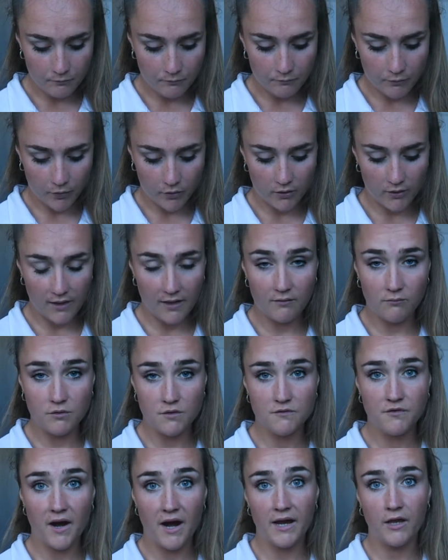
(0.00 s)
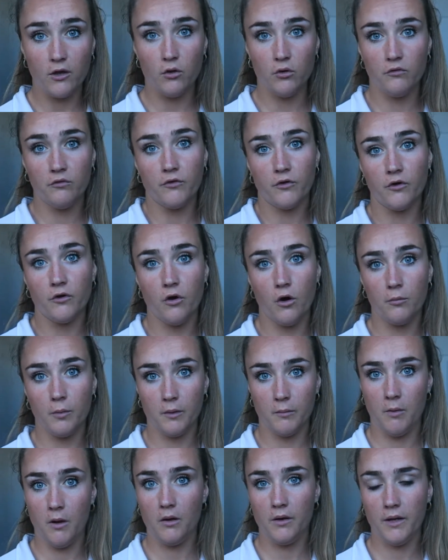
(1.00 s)
But it was very good for upper
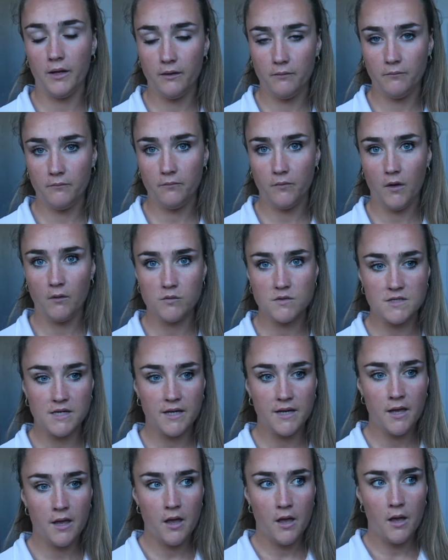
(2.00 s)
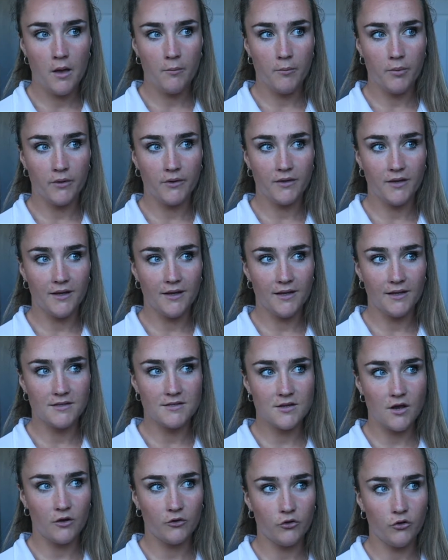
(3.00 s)
body, obviously, but it's
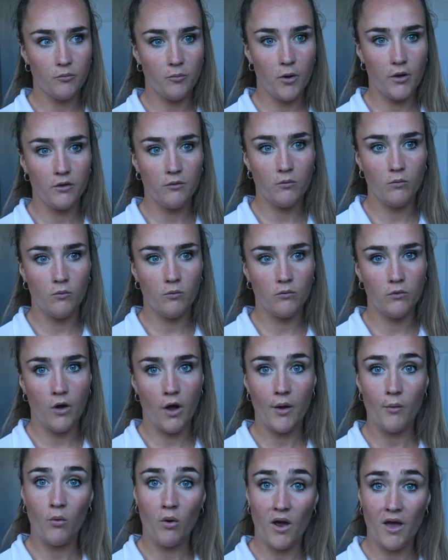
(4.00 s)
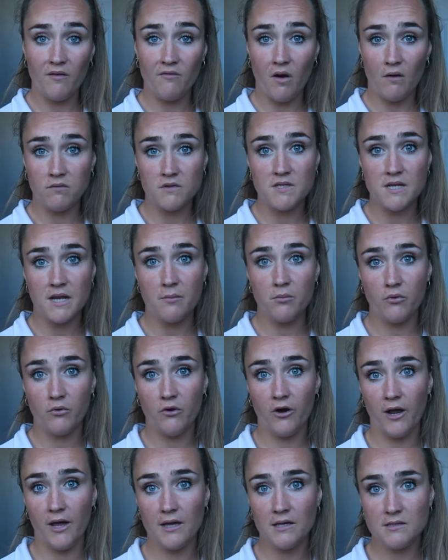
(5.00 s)
got to the point now where I've obviously
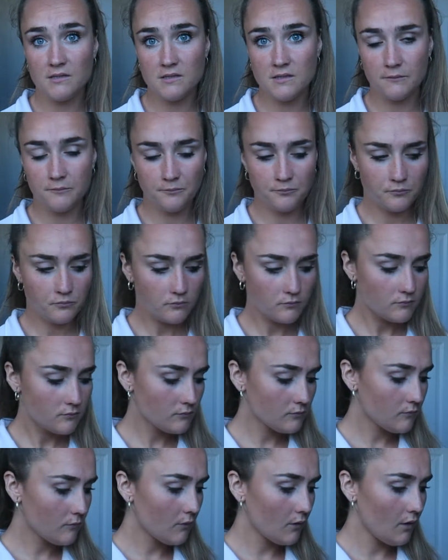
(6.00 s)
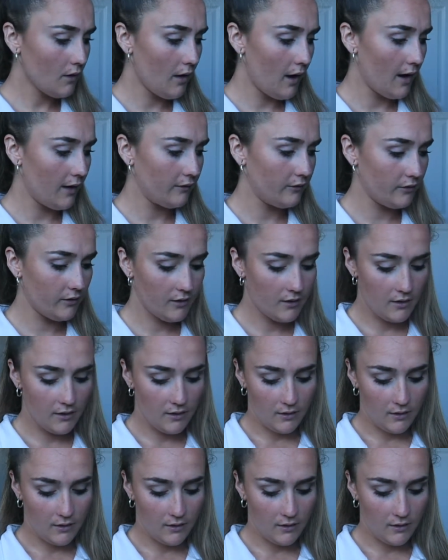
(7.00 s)
progressed, and